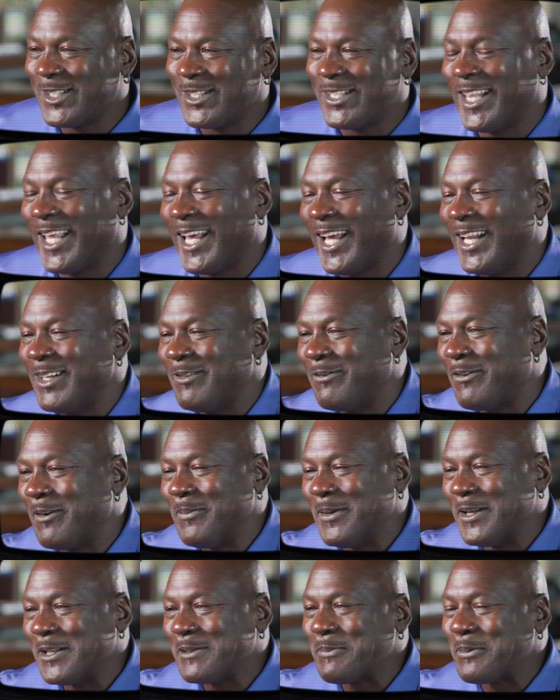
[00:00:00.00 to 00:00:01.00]
can see that
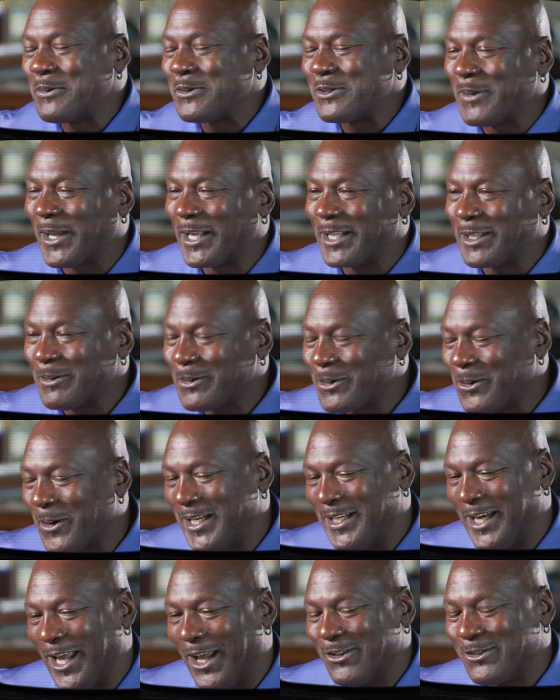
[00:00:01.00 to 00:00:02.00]
from his perspective.
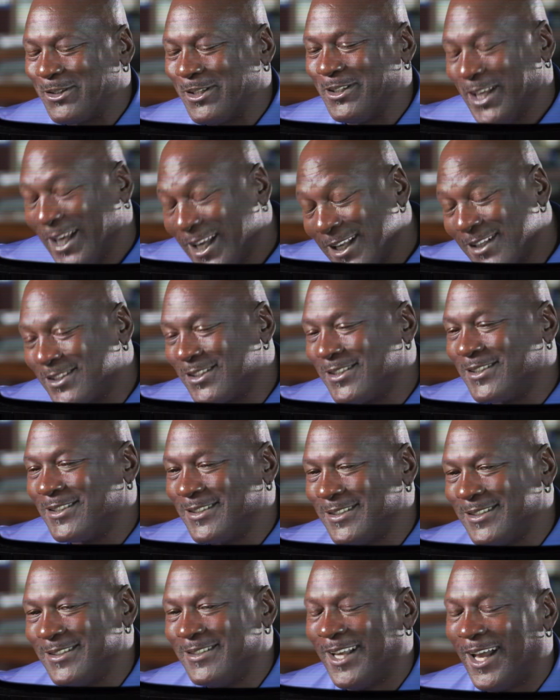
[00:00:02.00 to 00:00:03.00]
Quite naturally,
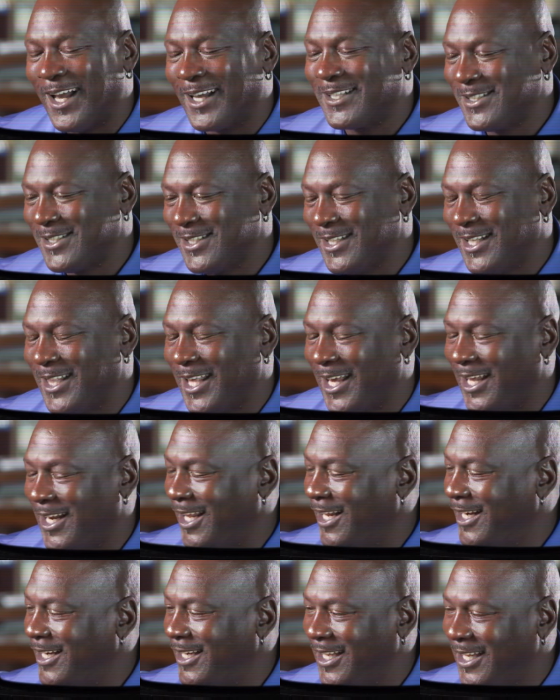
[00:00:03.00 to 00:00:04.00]
yes, I can see
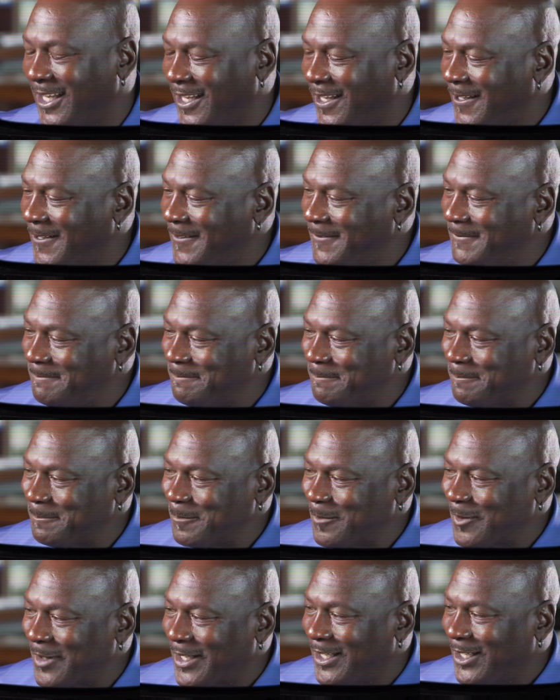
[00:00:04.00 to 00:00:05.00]
that. And
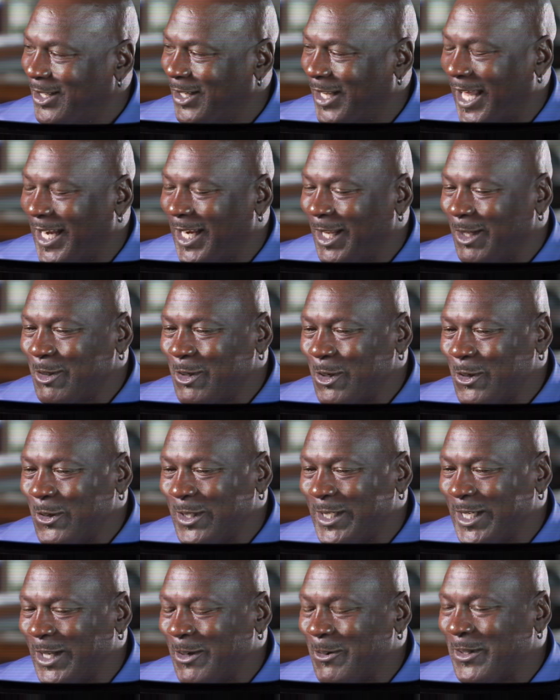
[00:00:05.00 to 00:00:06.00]
look, I didn't
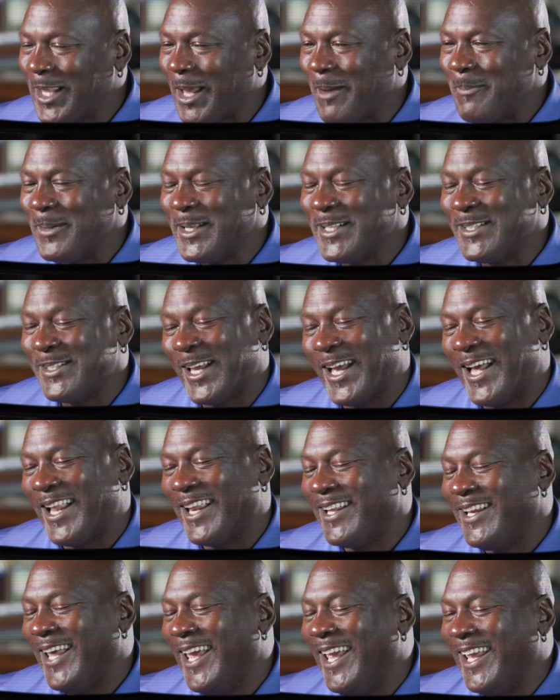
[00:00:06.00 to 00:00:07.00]
go in there with that
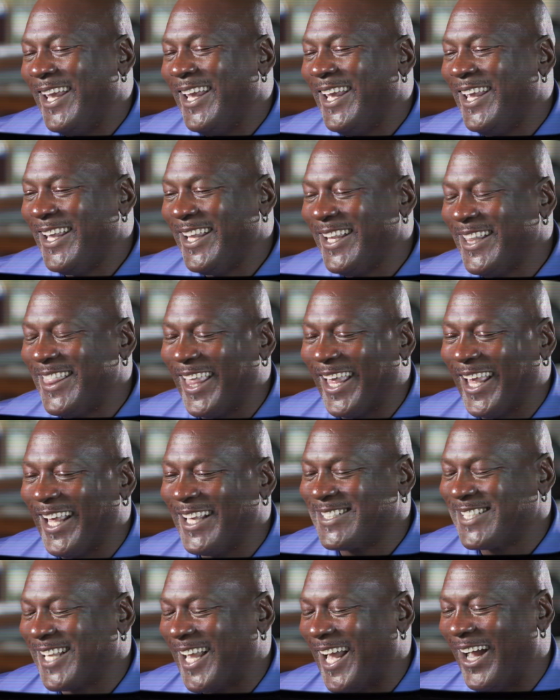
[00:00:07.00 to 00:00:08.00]
mentality.
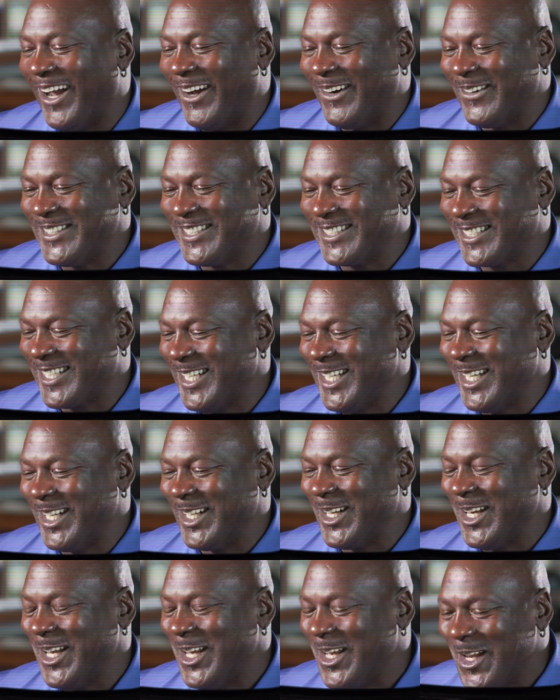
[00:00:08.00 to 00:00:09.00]
That's how it's
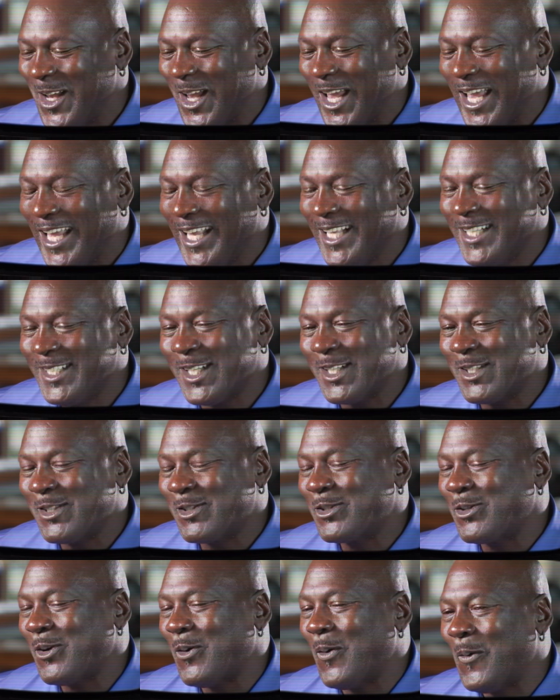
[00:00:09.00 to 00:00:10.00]
gonna. It's
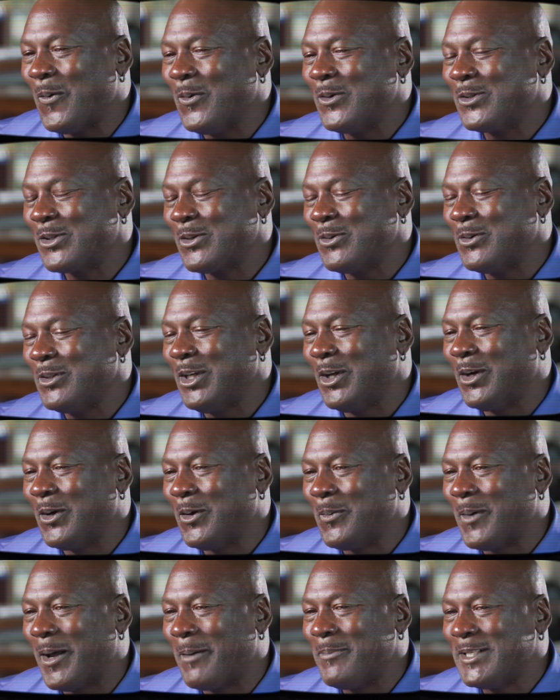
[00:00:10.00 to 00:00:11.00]
just so
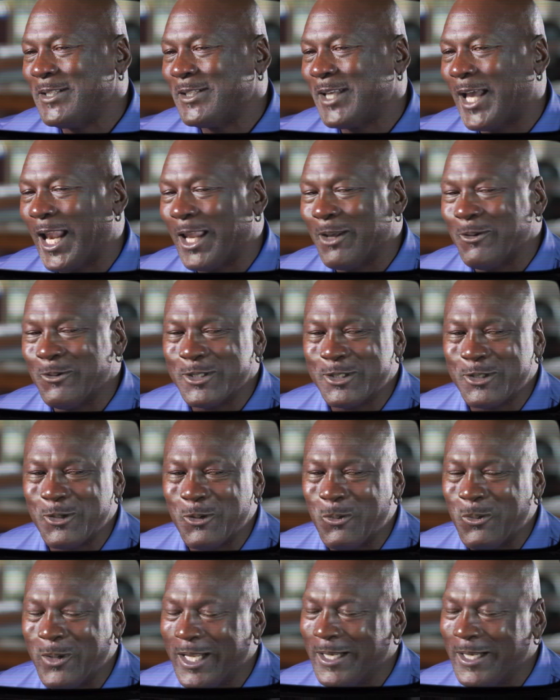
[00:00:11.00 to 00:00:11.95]
my mentality was to